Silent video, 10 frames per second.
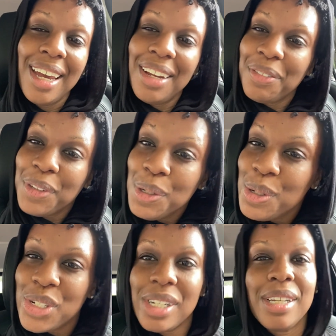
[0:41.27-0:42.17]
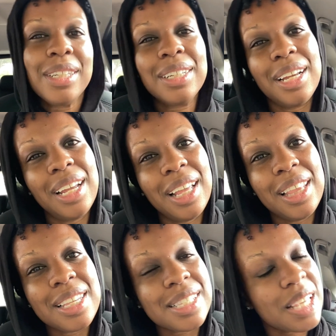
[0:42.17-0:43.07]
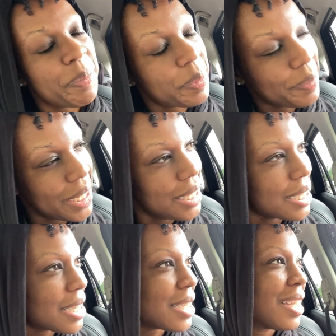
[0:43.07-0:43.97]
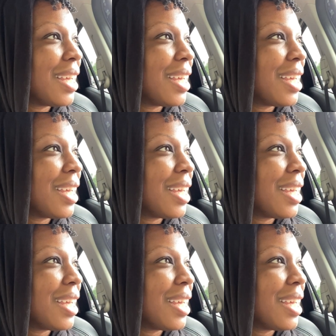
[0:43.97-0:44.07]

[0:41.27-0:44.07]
infusion, the supplements,